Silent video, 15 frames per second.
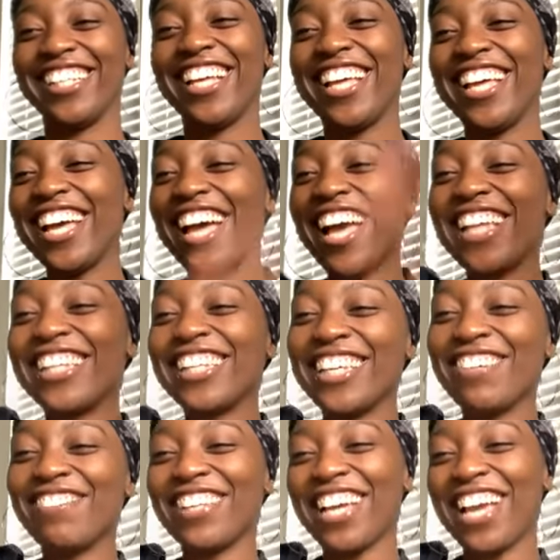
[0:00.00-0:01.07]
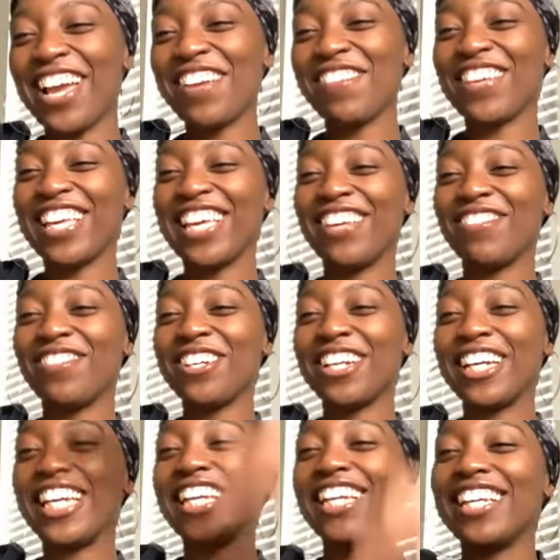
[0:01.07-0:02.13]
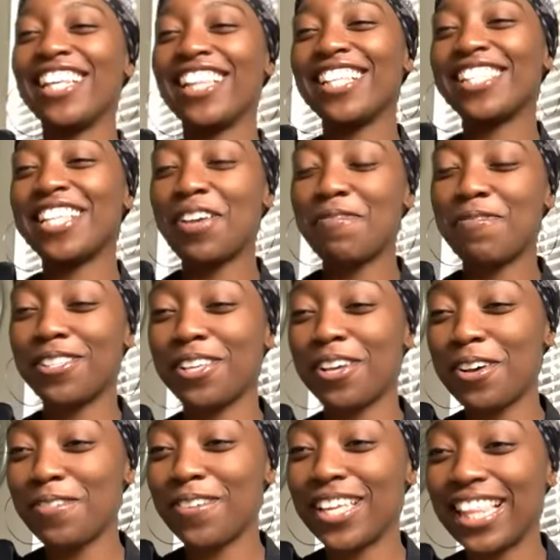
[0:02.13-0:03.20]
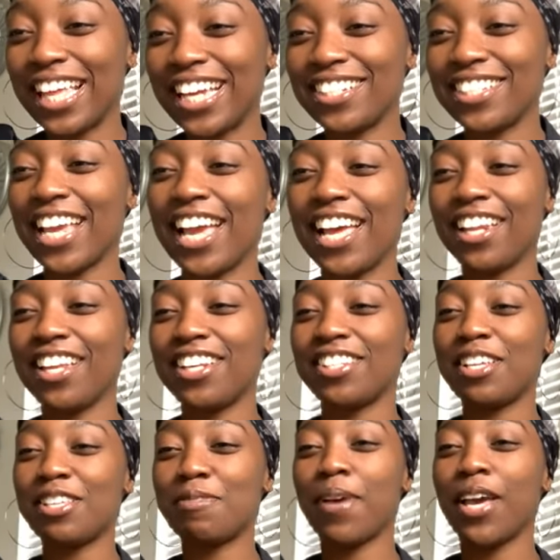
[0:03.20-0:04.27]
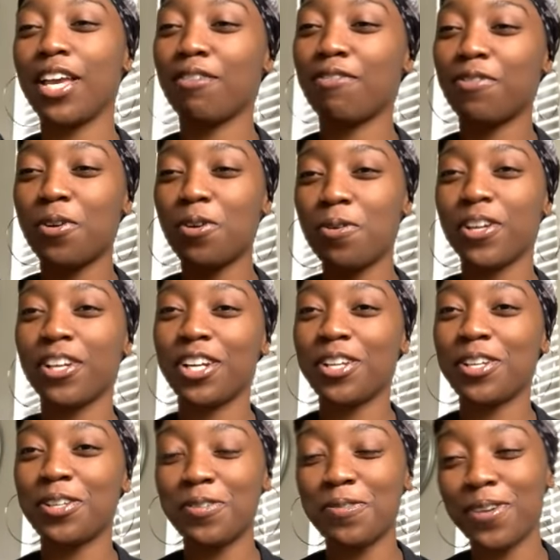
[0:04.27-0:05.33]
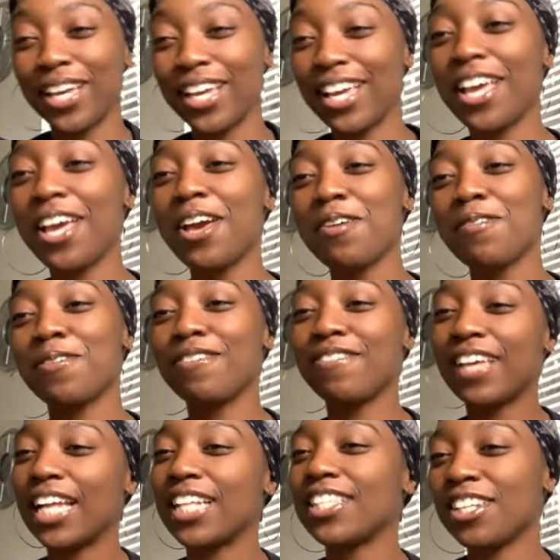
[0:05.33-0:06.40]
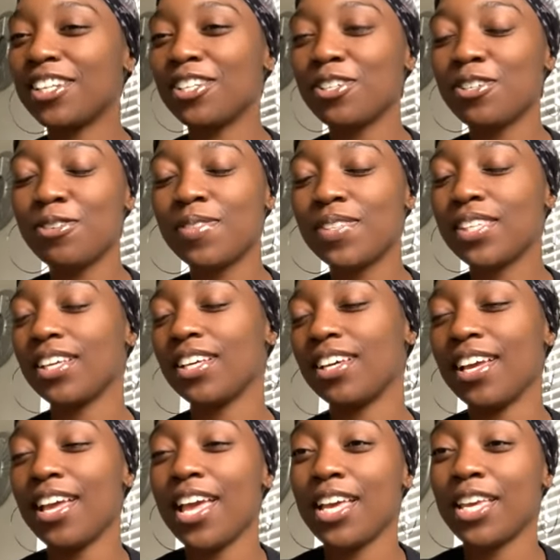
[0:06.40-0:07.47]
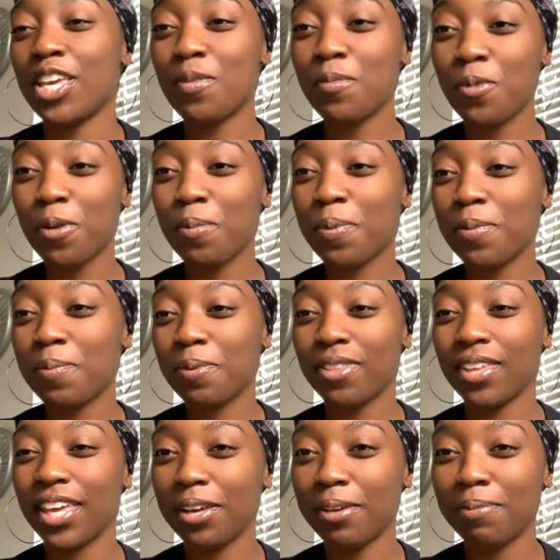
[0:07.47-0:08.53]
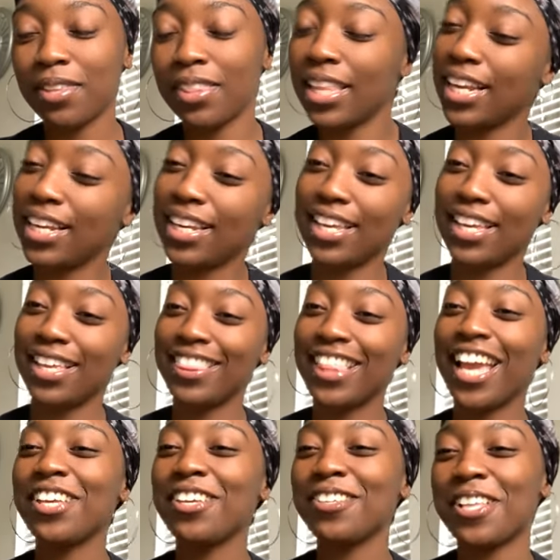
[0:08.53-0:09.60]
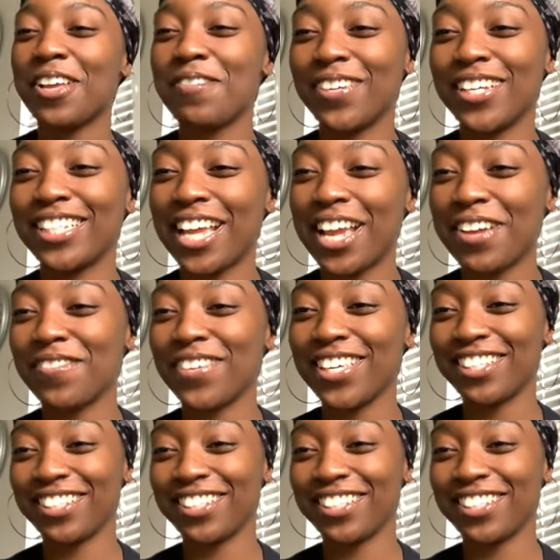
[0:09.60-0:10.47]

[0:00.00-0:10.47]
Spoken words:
I love it, Amy. We're ending this episode with a challenge. Let's pay it forward and do what we've got to do to get more people the help that they need. Thank you so much, Amy.